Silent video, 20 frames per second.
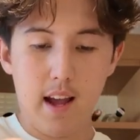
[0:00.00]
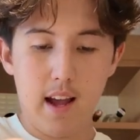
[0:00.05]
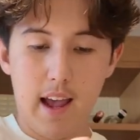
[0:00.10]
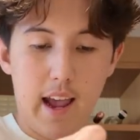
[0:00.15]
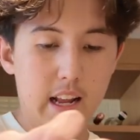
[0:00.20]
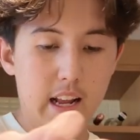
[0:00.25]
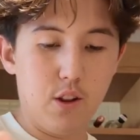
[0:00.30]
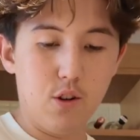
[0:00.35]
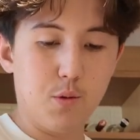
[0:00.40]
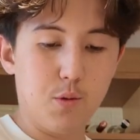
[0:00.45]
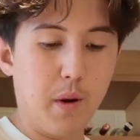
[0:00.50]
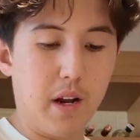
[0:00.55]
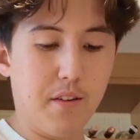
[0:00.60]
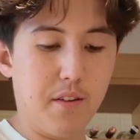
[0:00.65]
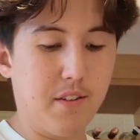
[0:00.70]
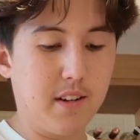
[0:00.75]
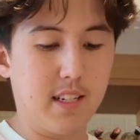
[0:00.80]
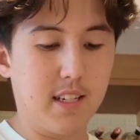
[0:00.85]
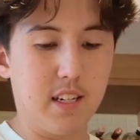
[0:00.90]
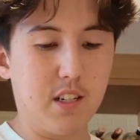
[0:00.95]
I hate those
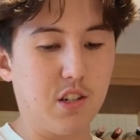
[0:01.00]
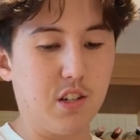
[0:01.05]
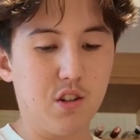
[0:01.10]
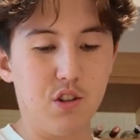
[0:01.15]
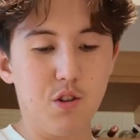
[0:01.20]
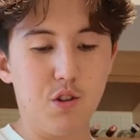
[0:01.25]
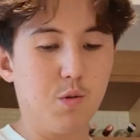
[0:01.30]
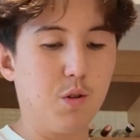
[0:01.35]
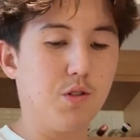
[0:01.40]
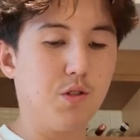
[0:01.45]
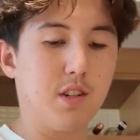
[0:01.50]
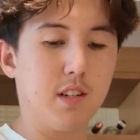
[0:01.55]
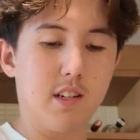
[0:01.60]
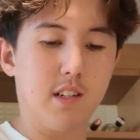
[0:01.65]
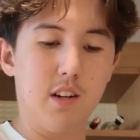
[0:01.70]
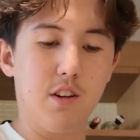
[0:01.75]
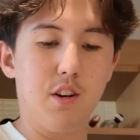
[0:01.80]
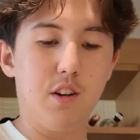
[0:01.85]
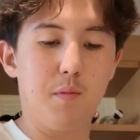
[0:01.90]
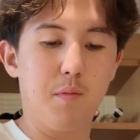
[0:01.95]
manifestation gurus that
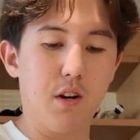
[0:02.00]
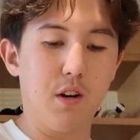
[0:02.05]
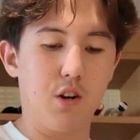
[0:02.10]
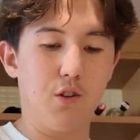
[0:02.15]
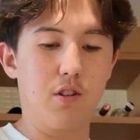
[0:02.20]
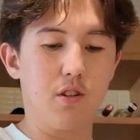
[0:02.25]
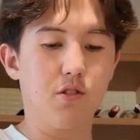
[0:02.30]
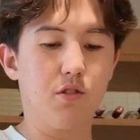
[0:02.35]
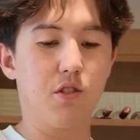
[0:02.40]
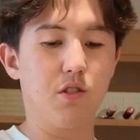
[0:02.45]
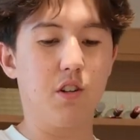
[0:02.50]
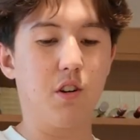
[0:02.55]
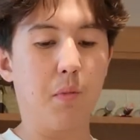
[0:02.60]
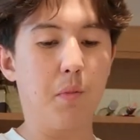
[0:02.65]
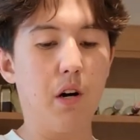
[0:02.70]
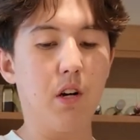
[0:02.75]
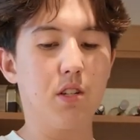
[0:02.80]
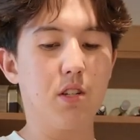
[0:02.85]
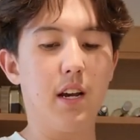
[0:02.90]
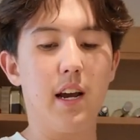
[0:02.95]
tell you to put crystals on your
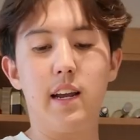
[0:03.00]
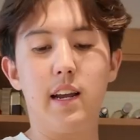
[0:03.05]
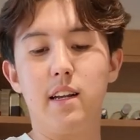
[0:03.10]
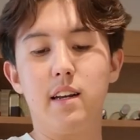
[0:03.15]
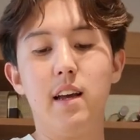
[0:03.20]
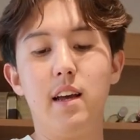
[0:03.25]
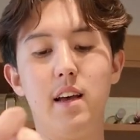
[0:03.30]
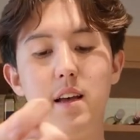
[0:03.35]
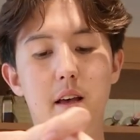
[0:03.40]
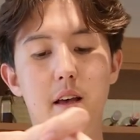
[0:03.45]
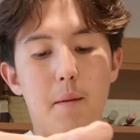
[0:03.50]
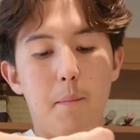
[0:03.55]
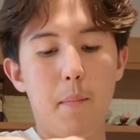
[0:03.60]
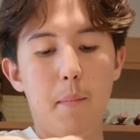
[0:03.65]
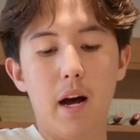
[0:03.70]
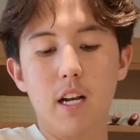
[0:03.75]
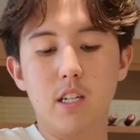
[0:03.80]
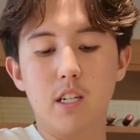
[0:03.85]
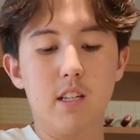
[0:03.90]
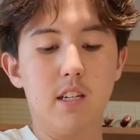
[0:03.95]
ball sack and
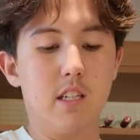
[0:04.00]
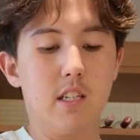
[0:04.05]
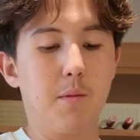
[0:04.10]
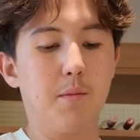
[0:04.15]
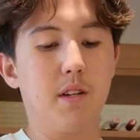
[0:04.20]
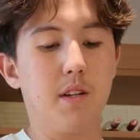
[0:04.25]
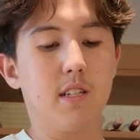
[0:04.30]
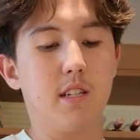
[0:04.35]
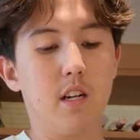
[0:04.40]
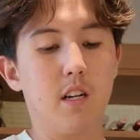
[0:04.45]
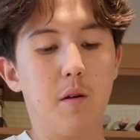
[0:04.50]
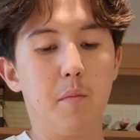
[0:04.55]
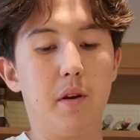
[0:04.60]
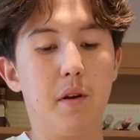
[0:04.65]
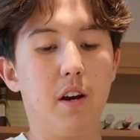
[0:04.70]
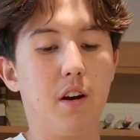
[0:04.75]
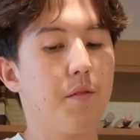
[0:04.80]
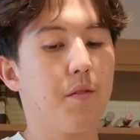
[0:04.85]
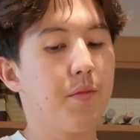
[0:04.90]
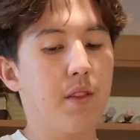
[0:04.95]
magically something's gonna
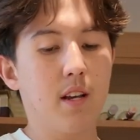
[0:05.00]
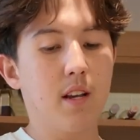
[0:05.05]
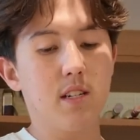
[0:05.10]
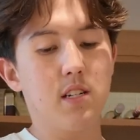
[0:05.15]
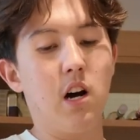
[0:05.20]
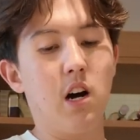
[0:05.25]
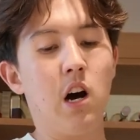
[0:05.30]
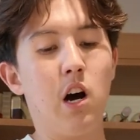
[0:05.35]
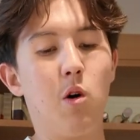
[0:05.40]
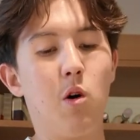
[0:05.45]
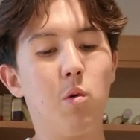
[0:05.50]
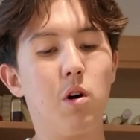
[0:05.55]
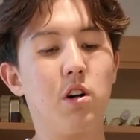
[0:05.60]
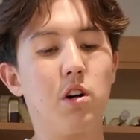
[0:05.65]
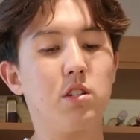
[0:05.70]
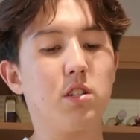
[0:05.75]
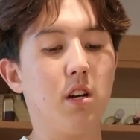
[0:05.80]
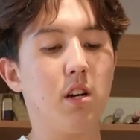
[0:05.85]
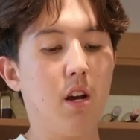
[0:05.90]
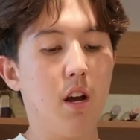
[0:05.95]
appear. It's not how it
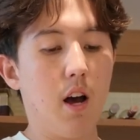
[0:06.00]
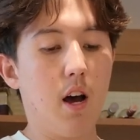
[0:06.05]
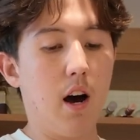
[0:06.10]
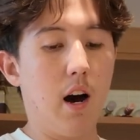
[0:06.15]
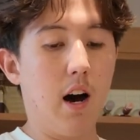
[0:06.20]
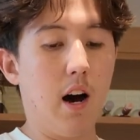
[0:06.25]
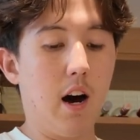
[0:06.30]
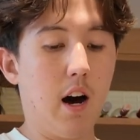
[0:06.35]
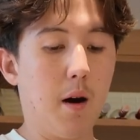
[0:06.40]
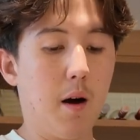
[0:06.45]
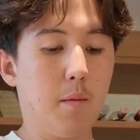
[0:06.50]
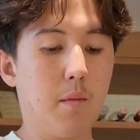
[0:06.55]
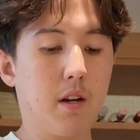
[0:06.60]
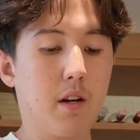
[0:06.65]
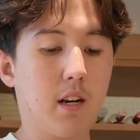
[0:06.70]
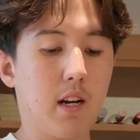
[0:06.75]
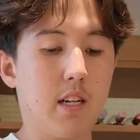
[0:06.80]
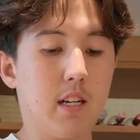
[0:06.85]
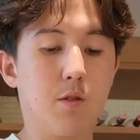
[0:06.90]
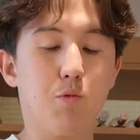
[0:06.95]
works.
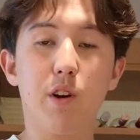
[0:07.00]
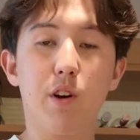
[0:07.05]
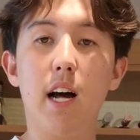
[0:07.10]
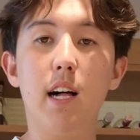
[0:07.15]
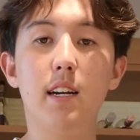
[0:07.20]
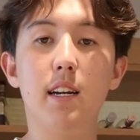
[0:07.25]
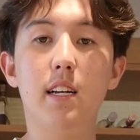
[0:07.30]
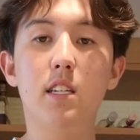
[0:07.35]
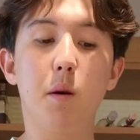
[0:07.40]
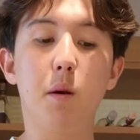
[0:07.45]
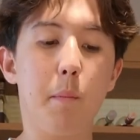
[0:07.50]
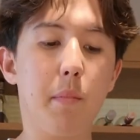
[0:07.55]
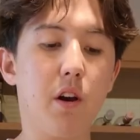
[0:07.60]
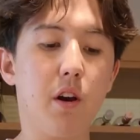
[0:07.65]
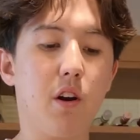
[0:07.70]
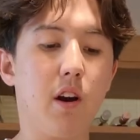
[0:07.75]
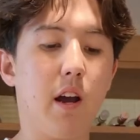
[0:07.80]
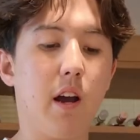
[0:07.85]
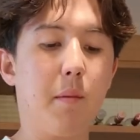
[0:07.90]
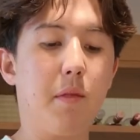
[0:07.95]
Because reality is a
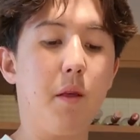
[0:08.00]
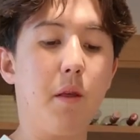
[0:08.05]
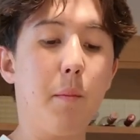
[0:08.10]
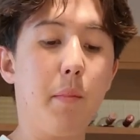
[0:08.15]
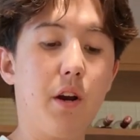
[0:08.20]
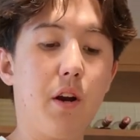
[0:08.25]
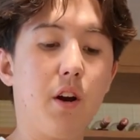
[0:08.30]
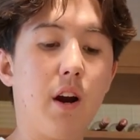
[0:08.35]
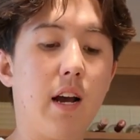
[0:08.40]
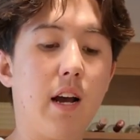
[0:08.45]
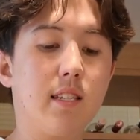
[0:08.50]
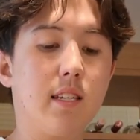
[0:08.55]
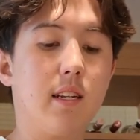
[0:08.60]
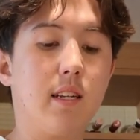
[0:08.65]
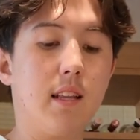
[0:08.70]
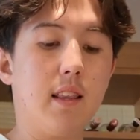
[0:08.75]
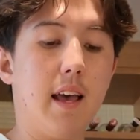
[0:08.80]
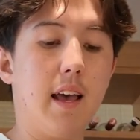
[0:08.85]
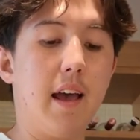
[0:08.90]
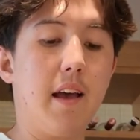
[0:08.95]
mirror, and the mirror has a
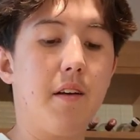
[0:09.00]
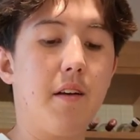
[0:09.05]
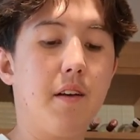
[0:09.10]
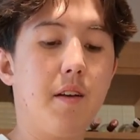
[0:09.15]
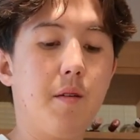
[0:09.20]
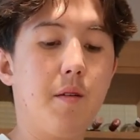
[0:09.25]
delay.